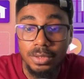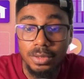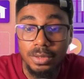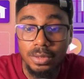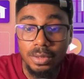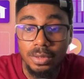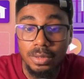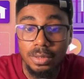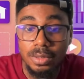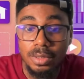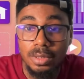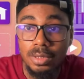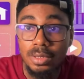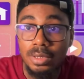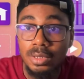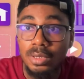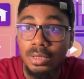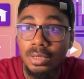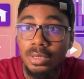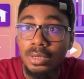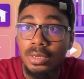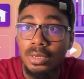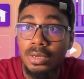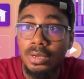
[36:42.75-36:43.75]
on
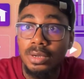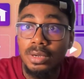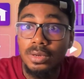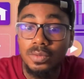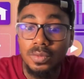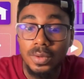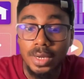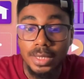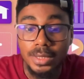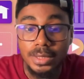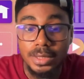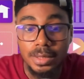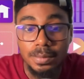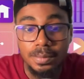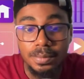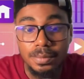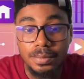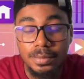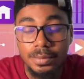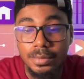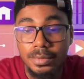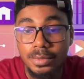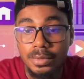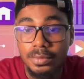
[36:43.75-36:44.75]
WhatsApp,
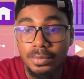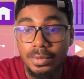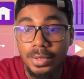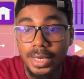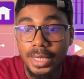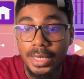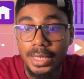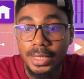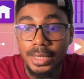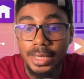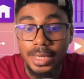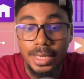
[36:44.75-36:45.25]
right?